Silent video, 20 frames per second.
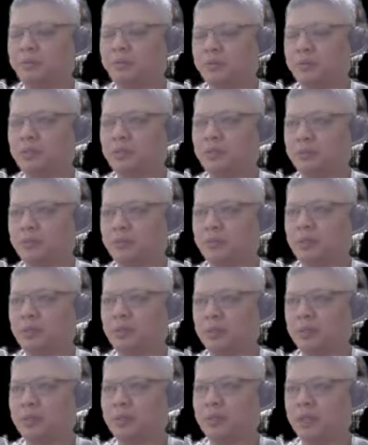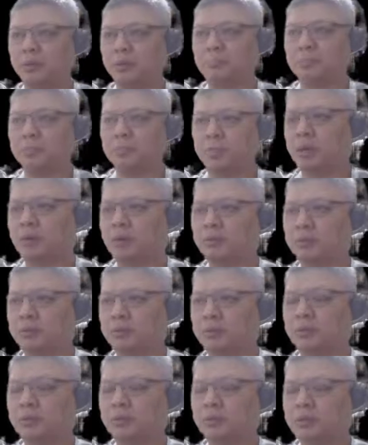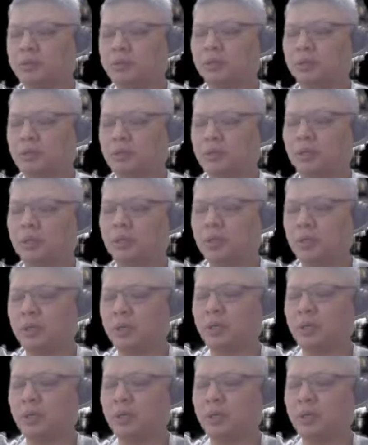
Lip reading: be faced with a dilemma. How should he